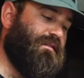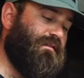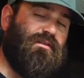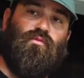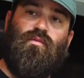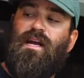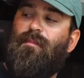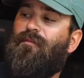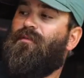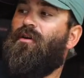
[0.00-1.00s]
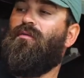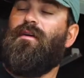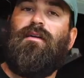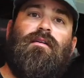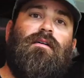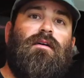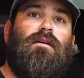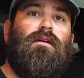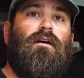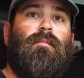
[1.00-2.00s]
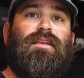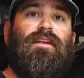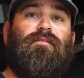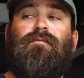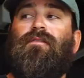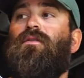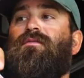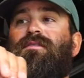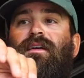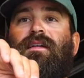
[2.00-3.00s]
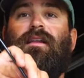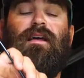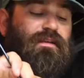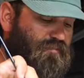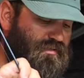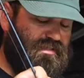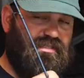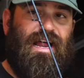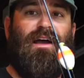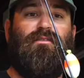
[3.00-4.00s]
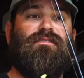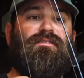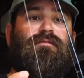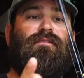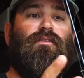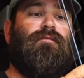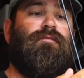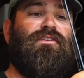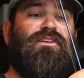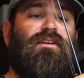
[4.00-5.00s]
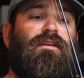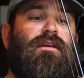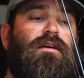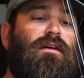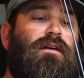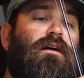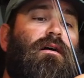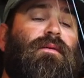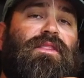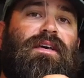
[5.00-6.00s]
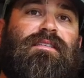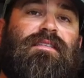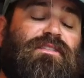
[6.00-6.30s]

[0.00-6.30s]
to rig up a float rig and different floats and different styles of float fishing. But this